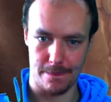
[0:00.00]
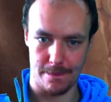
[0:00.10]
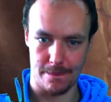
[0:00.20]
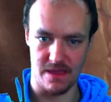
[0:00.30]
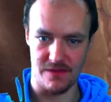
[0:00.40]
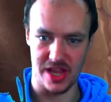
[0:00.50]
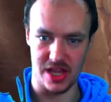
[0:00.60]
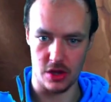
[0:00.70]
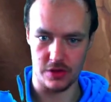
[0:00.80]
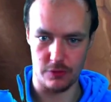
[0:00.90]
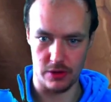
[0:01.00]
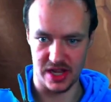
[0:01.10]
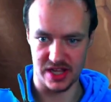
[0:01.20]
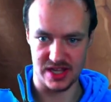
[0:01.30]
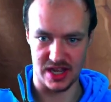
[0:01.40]
And if he goes for any
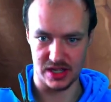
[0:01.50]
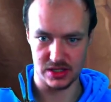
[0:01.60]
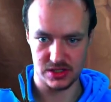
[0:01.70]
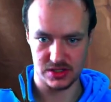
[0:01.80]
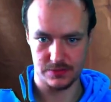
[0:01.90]
attacks,